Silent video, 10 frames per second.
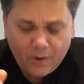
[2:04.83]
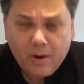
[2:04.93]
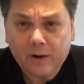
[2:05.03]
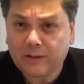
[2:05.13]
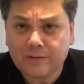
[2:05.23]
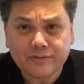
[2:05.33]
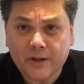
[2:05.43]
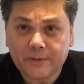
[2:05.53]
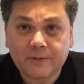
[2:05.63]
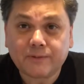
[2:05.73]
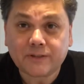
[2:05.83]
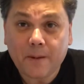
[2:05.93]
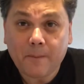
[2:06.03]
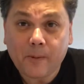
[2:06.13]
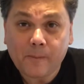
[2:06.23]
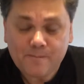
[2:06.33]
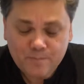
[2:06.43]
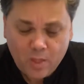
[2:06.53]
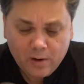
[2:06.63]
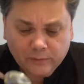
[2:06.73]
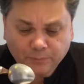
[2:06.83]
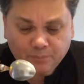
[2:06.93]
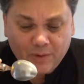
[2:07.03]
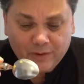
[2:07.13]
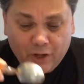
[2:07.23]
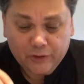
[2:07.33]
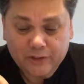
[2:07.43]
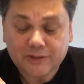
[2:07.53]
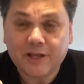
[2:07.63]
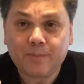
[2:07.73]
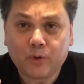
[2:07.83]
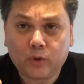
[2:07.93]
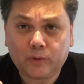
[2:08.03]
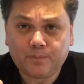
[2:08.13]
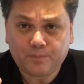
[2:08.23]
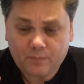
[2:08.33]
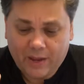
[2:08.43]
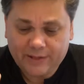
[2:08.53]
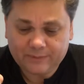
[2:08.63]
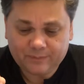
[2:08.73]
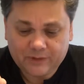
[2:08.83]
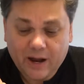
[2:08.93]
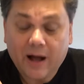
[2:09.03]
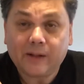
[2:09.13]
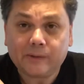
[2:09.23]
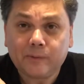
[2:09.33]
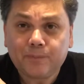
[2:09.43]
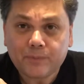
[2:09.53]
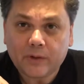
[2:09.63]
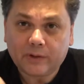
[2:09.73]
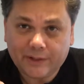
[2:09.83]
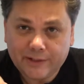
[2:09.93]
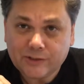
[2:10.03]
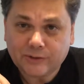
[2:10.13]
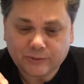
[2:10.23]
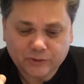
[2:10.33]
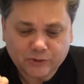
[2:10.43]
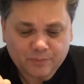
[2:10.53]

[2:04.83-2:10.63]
I love coconut sambal. Coconut sambal and dal, or lentils,